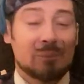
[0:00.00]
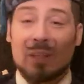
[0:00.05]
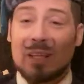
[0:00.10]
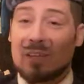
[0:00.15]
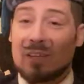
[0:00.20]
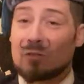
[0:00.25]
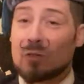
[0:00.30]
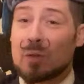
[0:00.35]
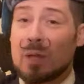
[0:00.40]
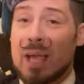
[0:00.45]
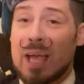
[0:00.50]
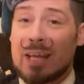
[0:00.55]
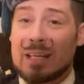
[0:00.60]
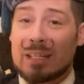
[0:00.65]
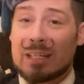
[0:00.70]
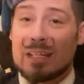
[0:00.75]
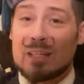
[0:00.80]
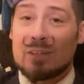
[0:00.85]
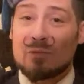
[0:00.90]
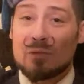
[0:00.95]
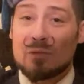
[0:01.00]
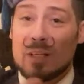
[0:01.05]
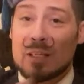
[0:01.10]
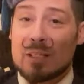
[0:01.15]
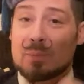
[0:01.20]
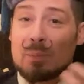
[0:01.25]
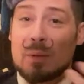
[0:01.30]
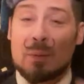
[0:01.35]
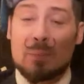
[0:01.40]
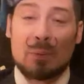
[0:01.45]
If you can give,
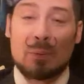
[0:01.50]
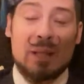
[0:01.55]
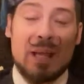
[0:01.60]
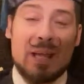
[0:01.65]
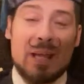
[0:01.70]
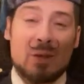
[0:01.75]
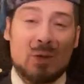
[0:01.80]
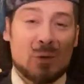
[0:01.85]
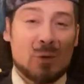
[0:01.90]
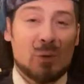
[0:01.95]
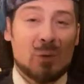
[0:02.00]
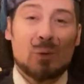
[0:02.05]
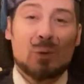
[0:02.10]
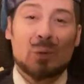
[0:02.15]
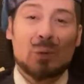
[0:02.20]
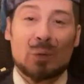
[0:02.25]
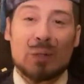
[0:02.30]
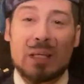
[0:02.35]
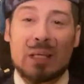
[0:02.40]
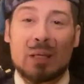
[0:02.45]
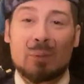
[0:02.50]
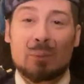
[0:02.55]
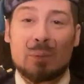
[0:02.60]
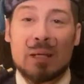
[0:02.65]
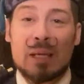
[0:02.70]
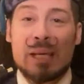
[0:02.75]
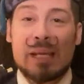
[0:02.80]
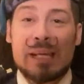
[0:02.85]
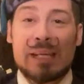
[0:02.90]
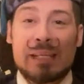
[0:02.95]
it's people like you who
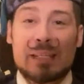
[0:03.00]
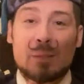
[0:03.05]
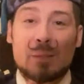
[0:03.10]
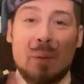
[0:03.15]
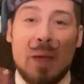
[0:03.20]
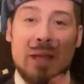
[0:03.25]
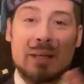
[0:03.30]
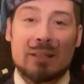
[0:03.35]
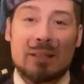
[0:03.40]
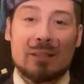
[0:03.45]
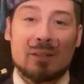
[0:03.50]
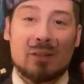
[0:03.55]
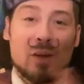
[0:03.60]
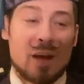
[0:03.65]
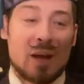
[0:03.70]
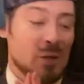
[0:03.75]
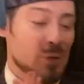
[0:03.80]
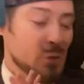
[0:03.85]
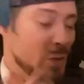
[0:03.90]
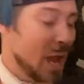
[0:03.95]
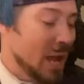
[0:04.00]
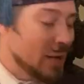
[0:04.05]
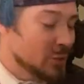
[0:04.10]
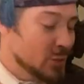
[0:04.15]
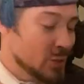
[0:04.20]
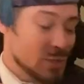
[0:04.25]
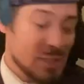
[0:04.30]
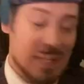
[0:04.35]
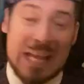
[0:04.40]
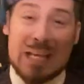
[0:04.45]
keep independent
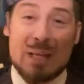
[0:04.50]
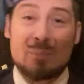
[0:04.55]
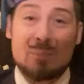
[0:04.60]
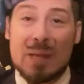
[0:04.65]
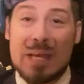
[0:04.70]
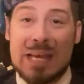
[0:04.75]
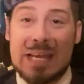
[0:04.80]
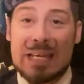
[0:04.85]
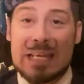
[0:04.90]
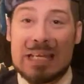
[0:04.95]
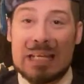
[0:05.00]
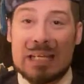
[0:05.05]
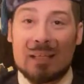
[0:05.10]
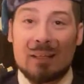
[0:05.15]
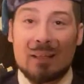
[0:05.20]
contractors like me